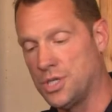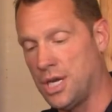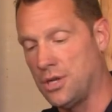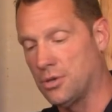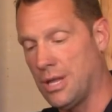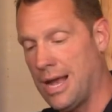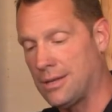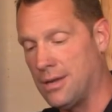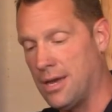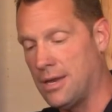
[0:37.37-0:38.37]
take your lock
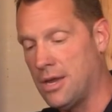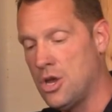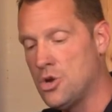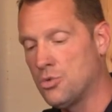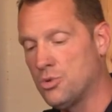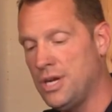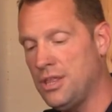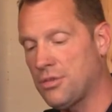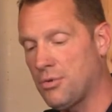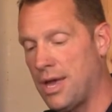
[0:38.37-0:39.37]
nut,
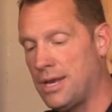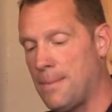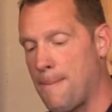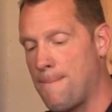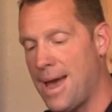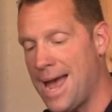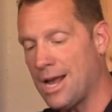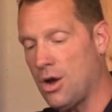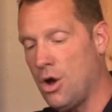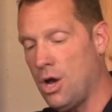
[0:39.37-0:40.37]
rethread it
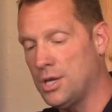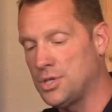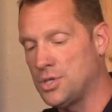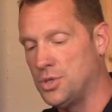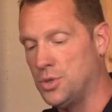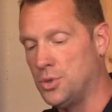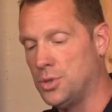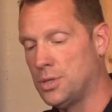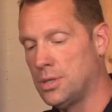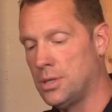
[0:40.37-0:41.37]
back onto
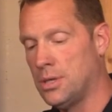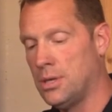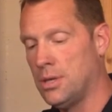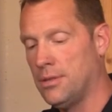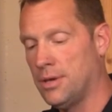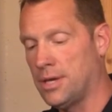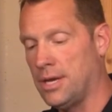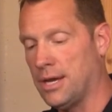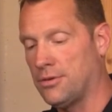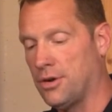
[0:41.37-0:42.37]
the
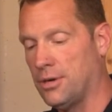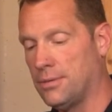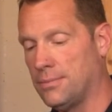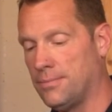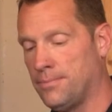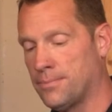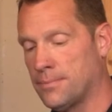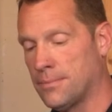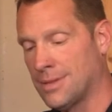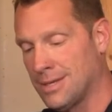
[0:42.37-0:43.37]
connector,
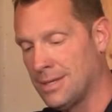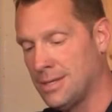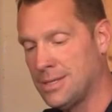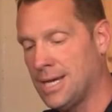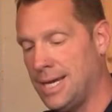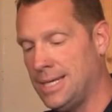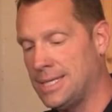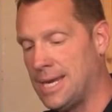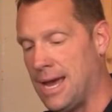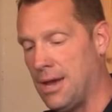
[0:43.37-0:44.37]
tighten it
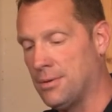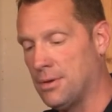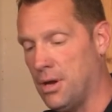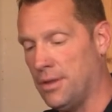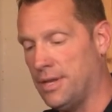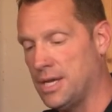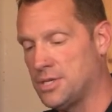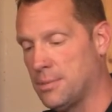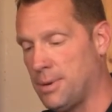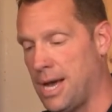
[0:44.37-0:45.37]
down on the edge of
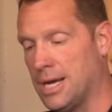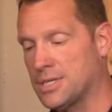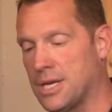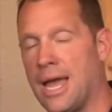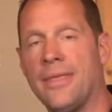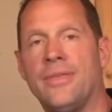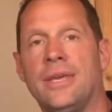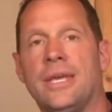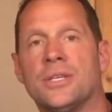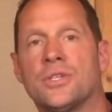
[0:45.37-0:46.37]
the box, and
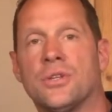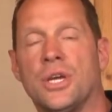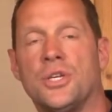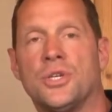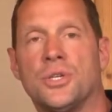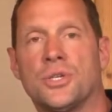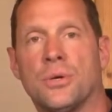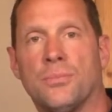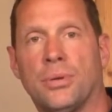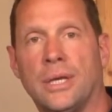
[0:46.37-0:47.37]
the installation is
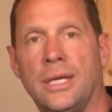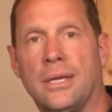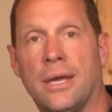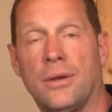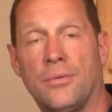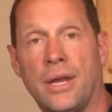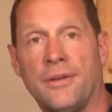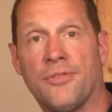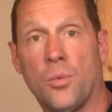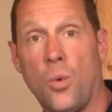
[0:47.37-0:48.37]
complete and ready
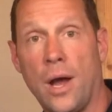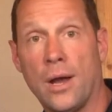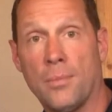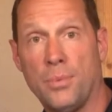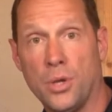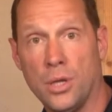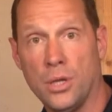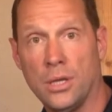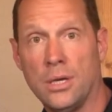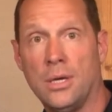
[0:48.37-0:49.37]
for wire pull.